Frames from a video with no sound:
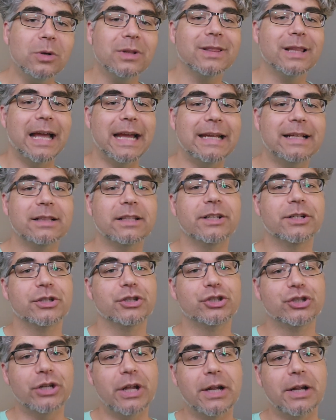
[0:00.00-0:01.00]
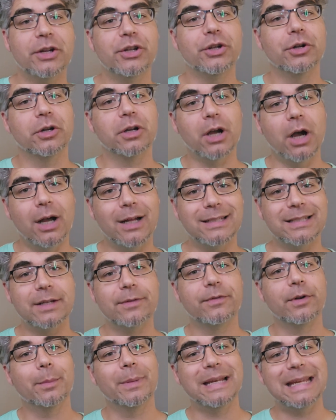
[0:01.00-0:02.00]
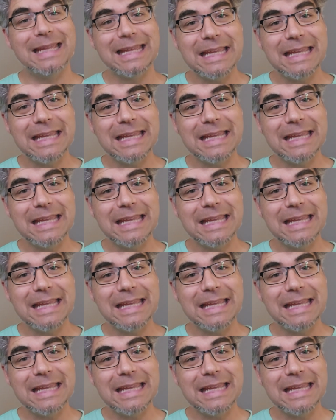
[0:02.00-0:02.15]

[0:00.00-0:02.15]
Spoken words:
likely to share your content from an